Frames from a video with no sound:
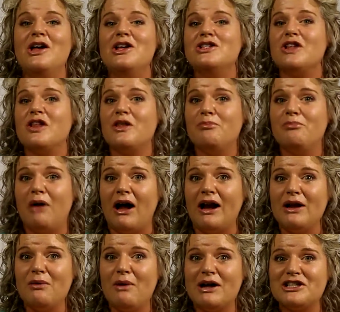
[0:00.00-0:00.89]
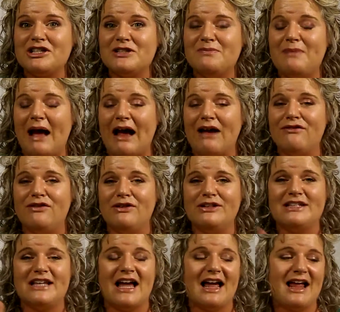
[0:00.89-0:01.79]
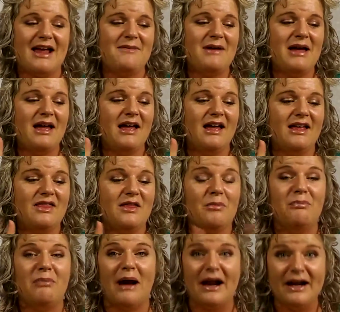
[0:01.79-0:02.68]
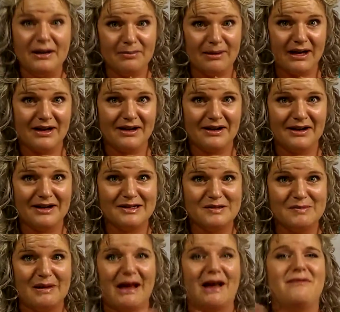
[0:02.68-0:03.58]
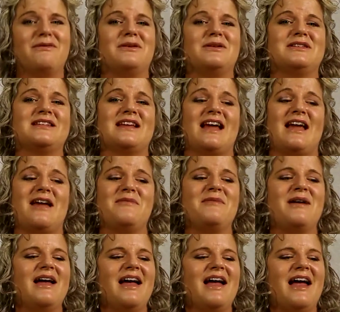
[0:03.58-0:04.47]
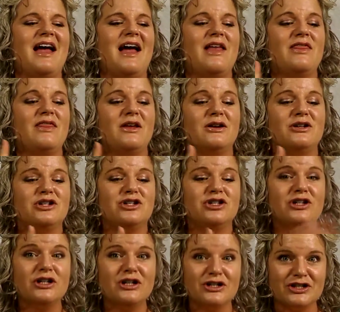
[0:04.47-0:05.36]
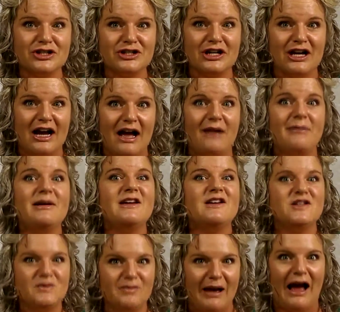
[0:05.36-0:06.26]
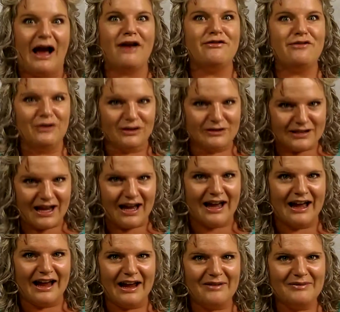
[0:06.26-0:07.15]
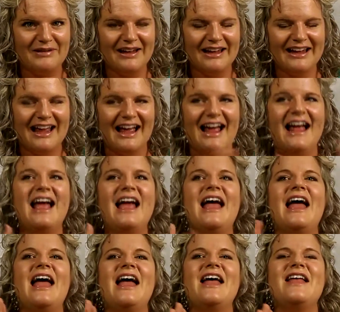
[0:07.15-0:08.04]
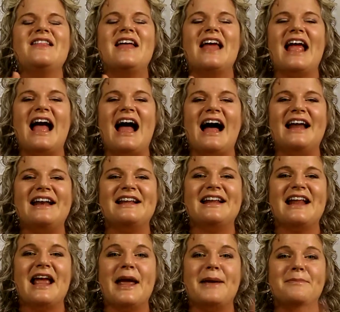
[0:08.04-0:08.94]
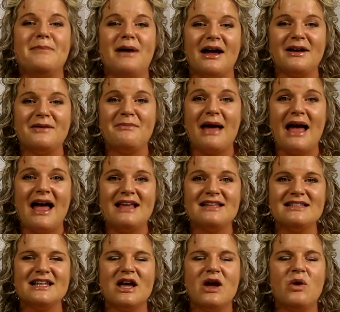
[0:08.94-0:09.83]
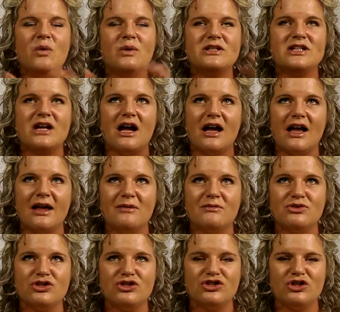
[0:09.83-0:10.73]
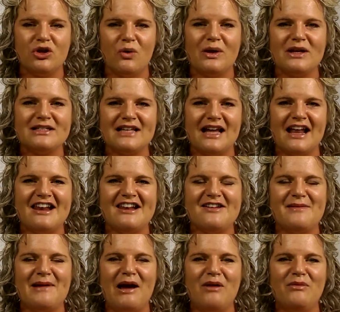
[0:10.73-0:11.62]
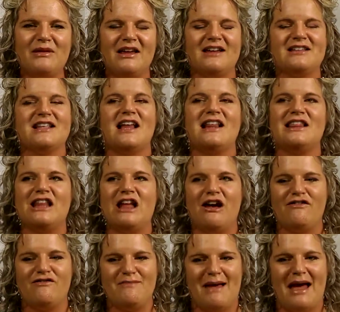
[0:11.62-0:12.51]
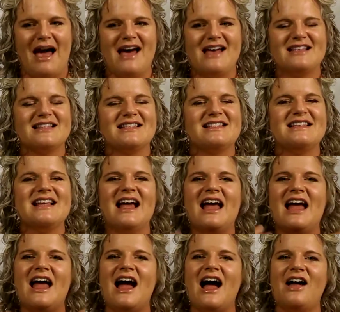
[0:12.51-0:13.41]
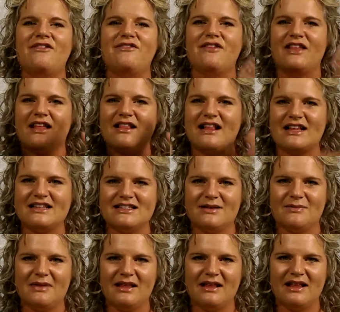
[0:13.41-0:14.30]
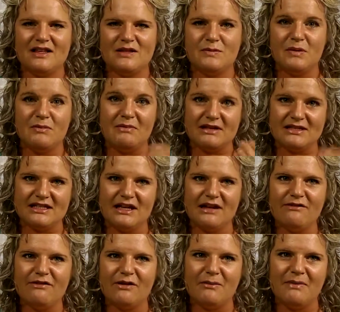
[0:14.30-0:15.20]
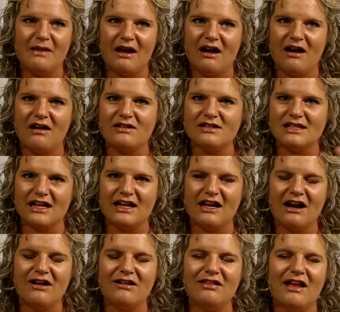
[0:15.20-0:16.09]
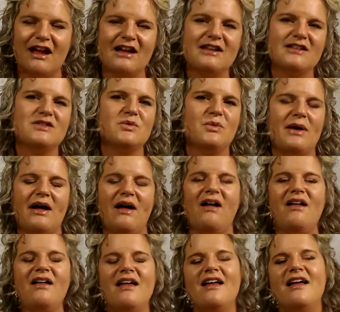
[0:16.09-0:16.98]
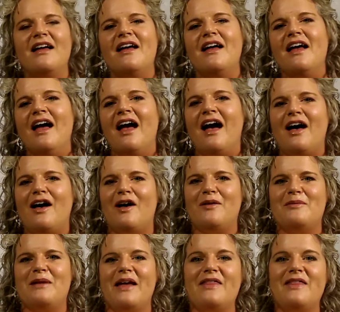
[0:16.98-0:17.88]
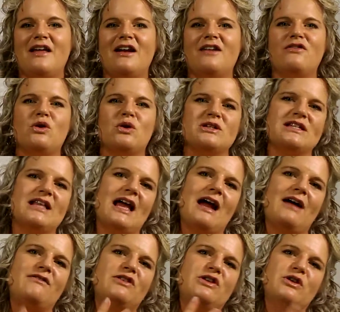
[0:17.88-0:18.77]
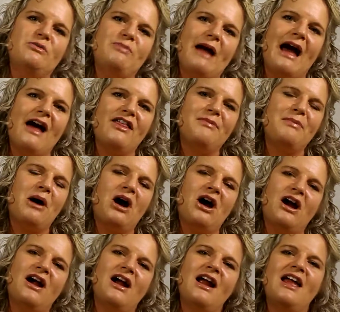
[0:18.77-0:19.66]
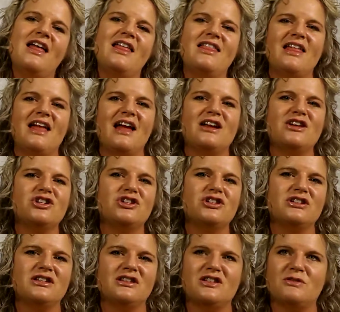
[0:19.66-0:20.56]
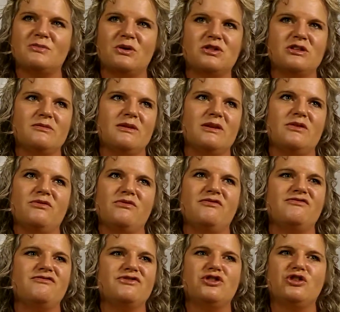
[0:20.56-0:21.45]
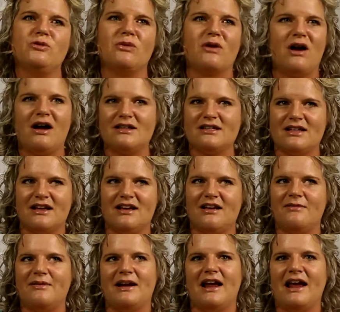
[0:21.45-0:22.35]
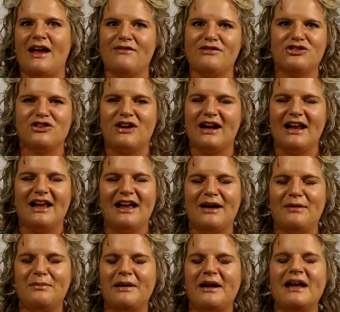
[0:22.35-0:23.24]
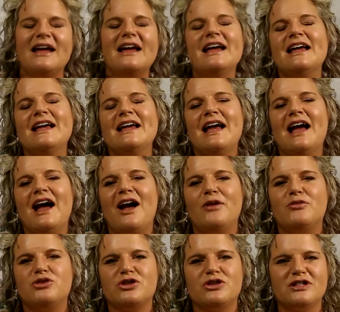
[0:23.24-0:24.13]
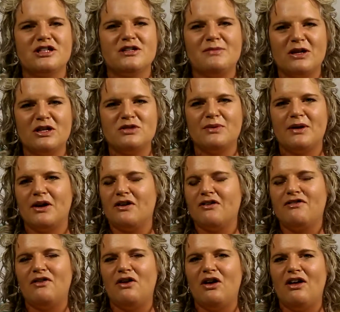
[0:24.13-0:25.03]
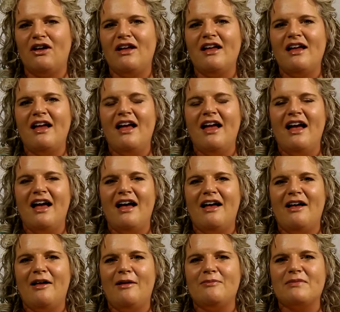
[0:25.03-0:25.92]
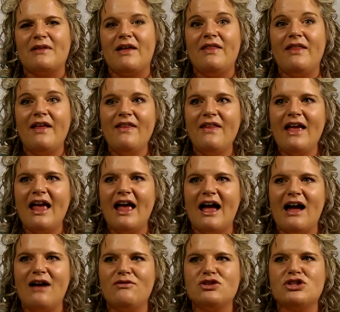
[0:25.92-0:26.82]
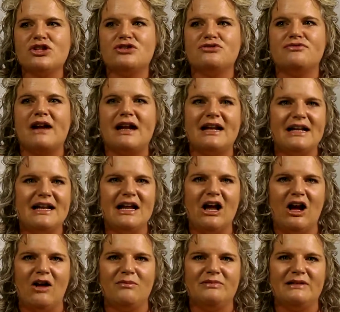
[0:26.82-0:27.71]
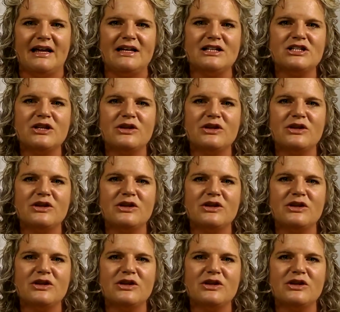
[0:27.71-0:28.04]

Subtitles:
So the body wash is back full time. The body butter is back full time. The sugar scrub is back full time. Okay. They added a mug mask, which I am so excited about because I love masks. I feel like that's something that's been missing from their skincare line as well. And then, of course, they have a new bath bar that is supposed to be super awesome, and I haven't tried it yet, but I'm sure it smells wonderful. And then they have a Serenity Complex.